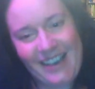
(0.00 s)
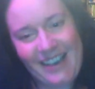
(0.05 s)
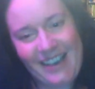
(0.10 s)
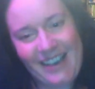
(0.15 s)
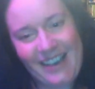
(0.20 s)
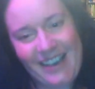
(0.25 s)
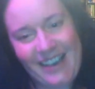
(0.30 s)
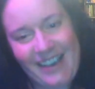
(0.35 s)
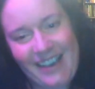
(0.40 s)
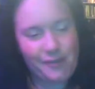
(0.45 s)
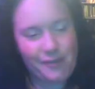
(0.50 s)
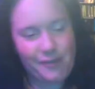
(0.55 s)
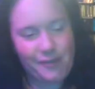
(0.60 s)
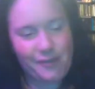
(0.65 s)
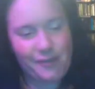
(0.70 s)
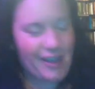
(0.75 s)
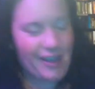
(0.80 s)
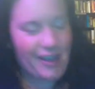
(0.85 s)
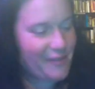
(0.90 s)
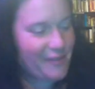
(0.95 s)
Thank you
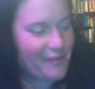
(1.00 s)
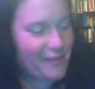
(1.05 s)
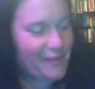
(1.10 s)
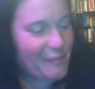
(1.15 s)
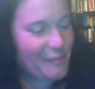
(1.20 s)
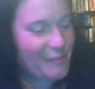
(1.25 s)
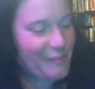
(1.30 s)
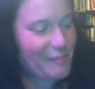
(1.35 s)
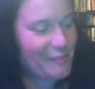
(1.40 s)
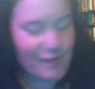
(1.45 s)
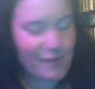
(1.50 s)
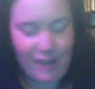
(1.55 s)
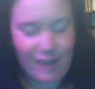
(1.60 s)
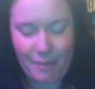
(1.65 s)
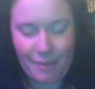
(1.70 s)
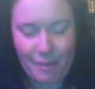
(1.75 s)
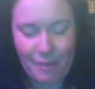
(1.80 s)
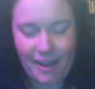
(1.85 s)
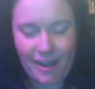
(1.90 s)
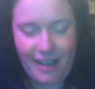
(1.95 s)
for
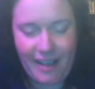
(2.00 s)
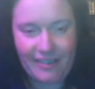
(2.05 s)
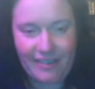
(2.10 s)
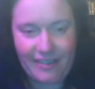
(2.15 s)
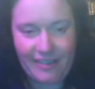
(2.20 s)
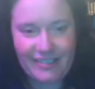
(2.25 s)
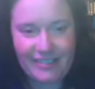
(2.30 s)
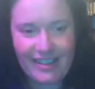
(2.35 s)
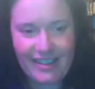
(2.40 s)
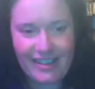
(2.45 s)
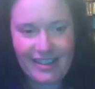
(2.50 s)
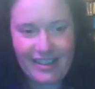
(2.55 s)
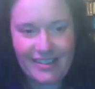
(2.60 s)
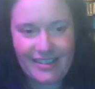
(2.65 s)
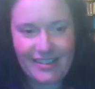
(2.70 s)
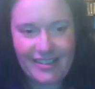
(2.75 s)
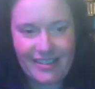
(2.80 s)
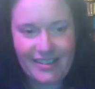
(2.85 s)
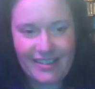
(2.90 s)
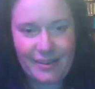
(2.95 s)
coming out,
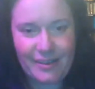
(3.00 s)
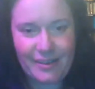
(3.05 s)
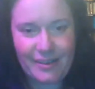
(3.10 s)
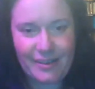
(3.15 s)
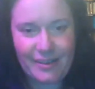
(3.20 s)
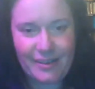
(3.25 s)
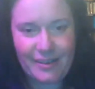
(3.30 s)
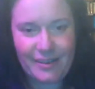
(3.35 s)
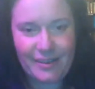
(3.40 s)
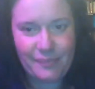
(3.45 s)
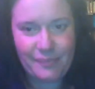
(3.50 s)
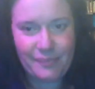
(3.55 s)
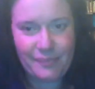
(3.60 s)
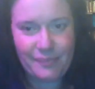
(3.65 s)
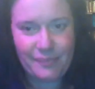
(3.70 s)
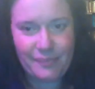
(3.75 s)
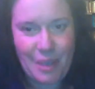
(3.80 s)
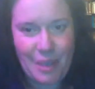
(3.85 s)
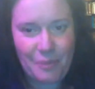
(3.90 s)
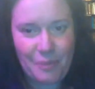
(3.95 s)
and
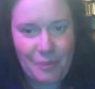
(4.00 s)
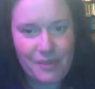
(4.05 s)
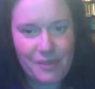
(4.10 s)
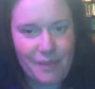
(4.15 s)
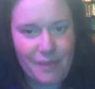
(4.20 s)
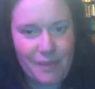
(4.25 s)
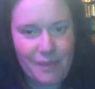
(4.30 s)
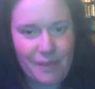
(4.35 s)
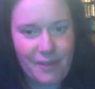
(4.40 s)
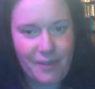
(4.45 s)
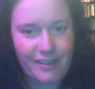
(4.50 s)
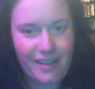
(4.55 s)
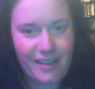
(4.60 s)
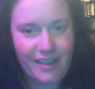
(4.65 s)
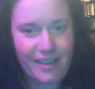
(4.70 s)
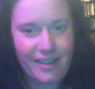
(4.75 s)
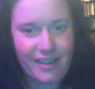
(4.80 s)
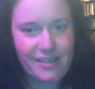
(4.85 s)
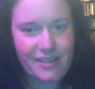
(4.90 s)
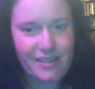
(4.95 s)
we'll
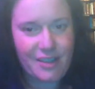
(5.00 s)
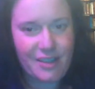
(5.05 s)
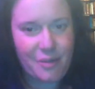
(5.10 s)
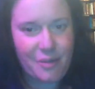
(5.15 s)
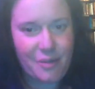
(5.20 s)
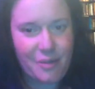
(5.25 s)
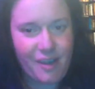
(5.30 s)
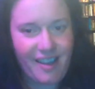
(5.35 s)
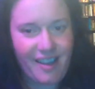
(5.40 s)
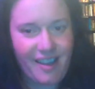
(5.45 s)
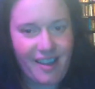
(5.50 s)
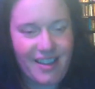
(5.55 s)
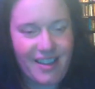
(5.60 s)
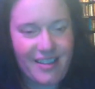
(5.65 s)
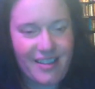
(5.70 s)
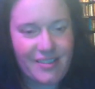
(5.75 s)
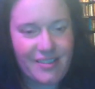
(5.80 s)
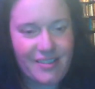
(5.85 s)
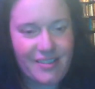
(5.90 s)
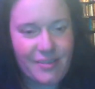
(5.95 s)
definitely see you
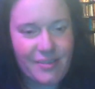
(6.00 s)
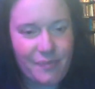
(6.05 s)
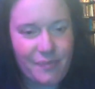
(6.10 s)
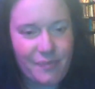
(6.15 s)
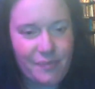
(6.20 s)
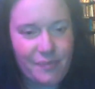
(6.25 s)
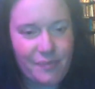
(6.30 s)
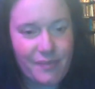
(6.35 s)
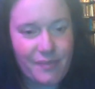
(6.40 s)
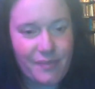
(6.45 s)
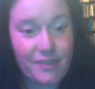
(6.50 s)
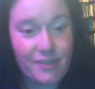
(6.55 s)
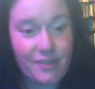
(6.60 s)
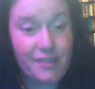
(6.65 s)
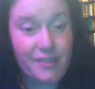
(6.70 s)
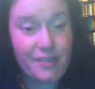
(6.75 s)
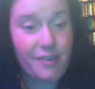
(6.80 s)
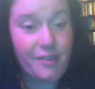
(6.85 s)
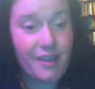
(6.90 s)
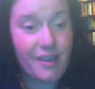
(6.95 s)
guys
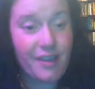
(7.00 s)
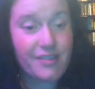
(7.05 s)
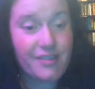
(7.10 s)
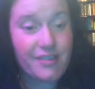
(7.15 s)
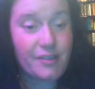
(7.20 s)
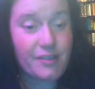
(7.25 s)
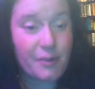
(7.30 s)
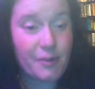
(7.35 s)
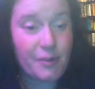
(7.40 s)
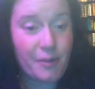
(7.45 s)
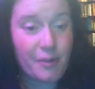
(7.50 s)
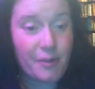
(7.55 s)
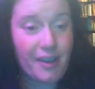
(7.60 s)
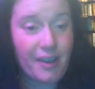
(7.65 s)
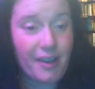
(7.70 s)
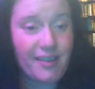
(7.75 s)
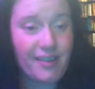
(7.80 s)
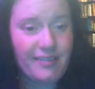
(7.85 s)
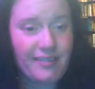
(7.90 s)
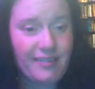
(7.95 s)
soon. Okay.